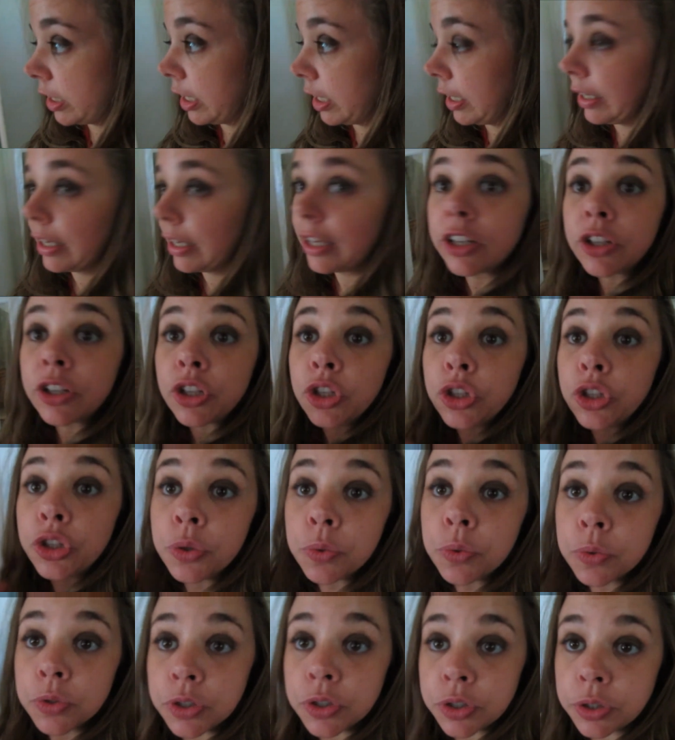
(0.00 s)
can get
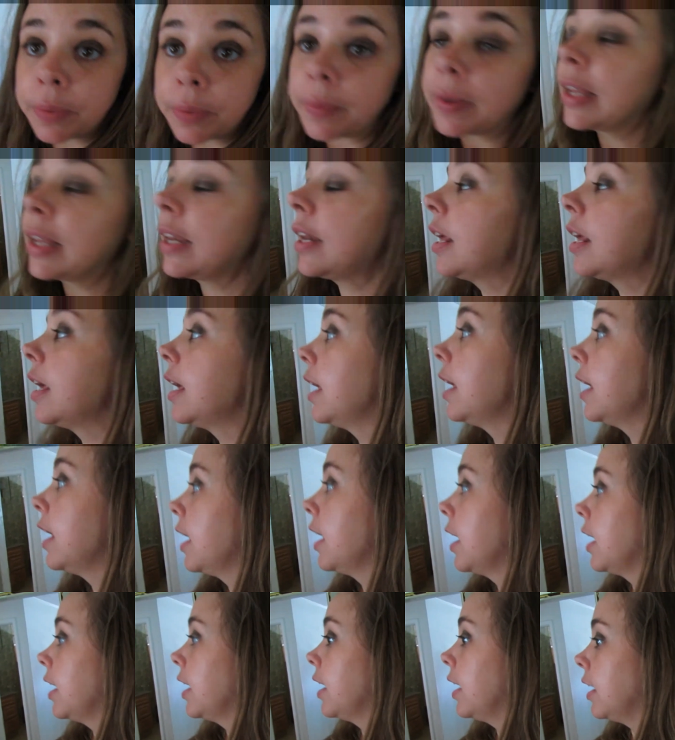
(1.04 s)
used to it.
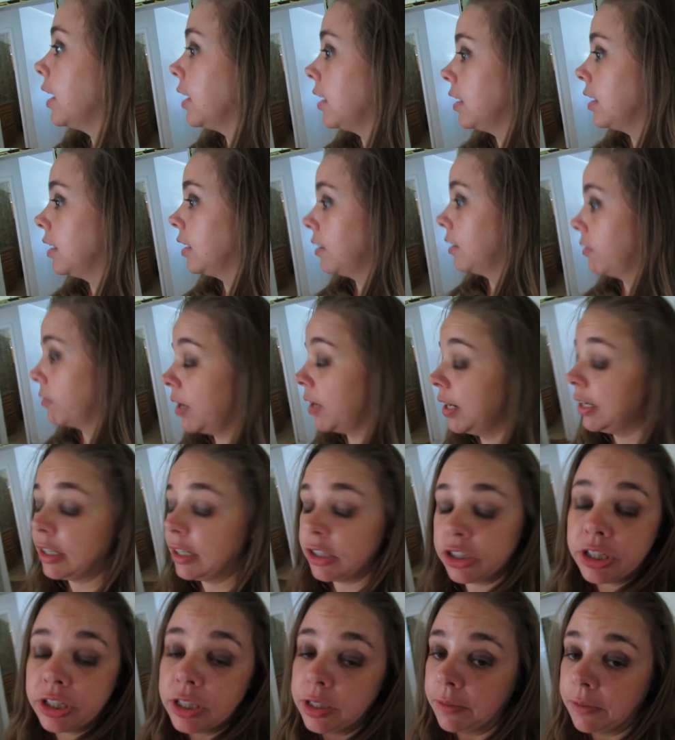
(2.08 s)
And right now,
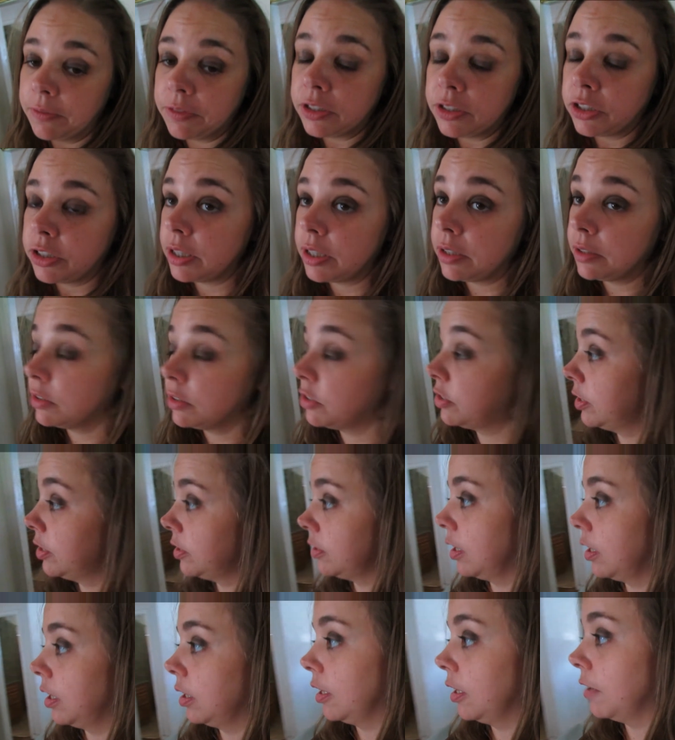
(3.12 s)
she loves it. She, she's
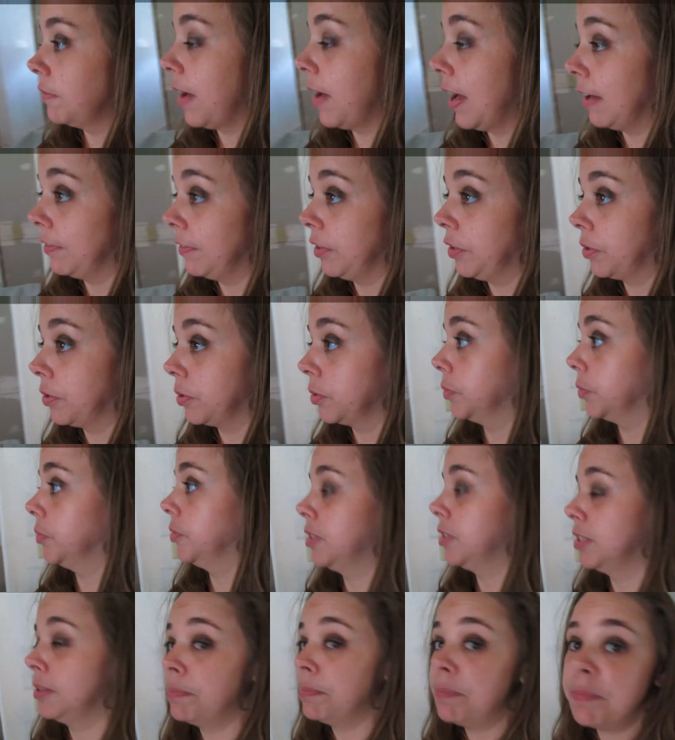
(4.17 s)
going to love having her own
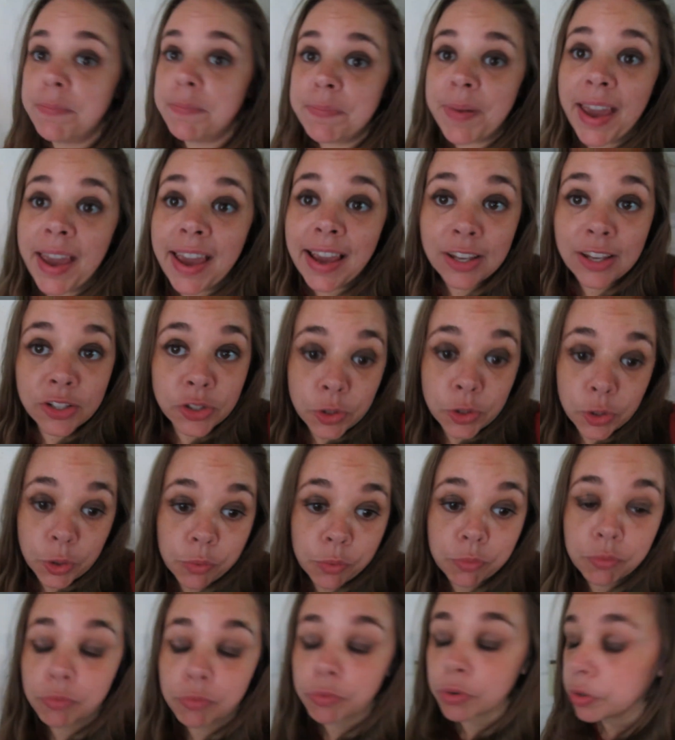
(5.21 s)
space, her
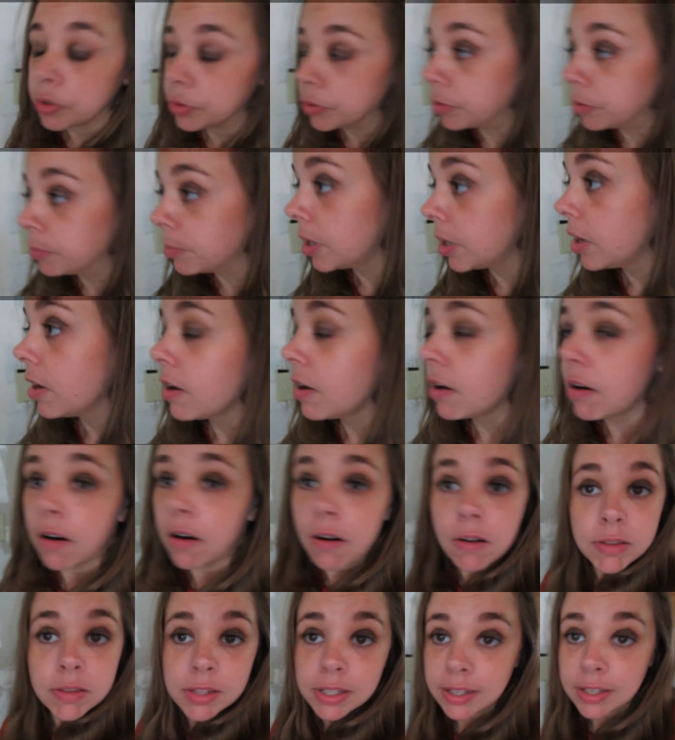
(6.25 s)
own room.
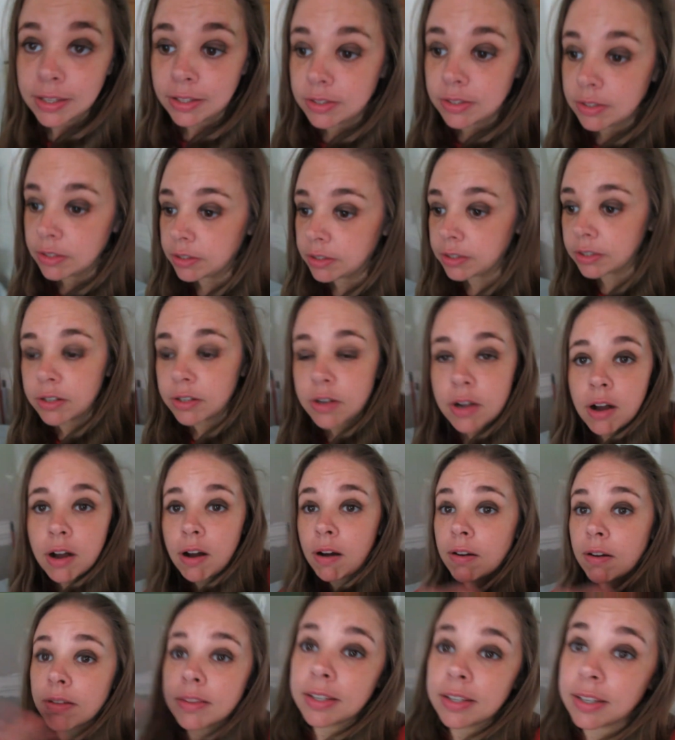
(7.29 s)
All the kids are
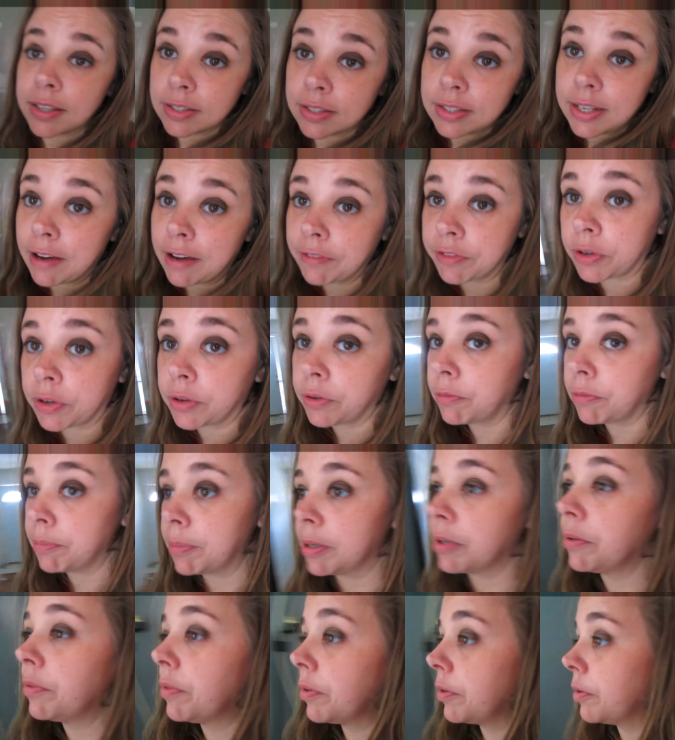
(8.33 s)
all the kids have their own
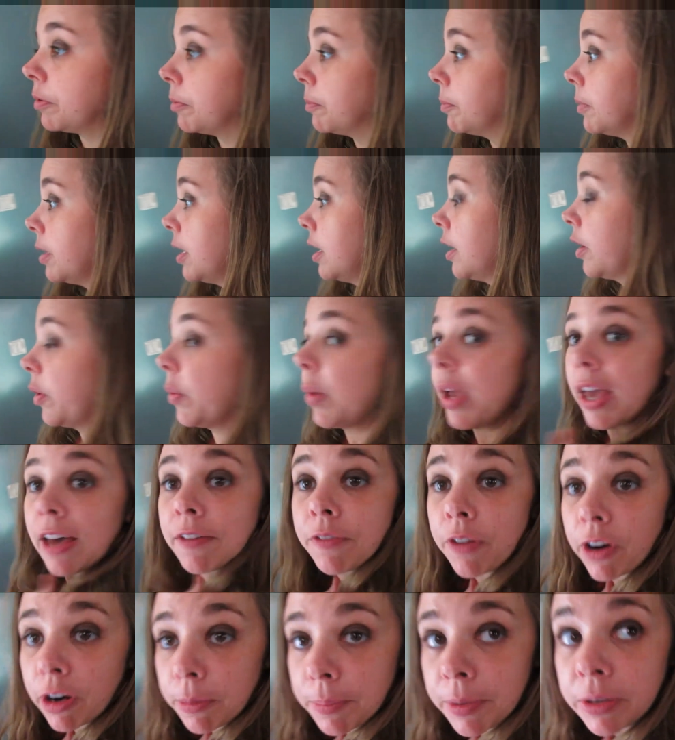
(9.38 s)
bedroom. We
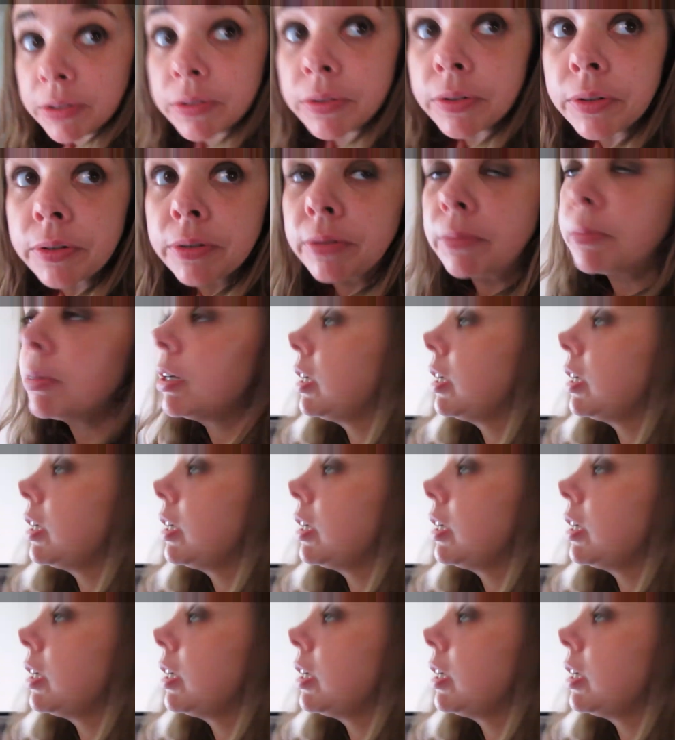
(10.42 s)
have our bedroom.